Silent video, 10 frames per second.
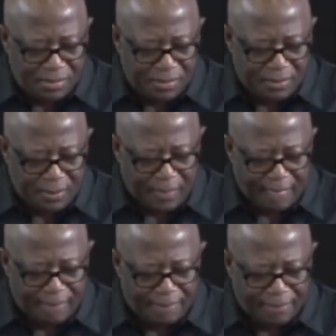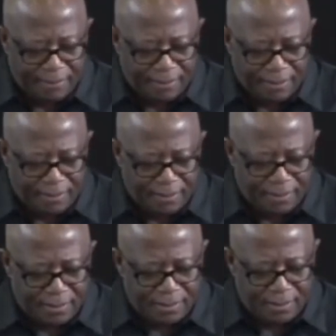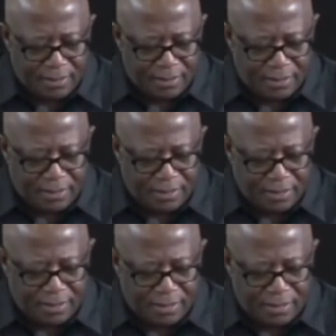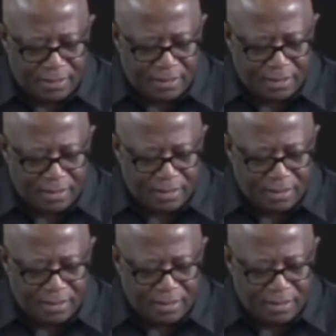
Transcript: (silence)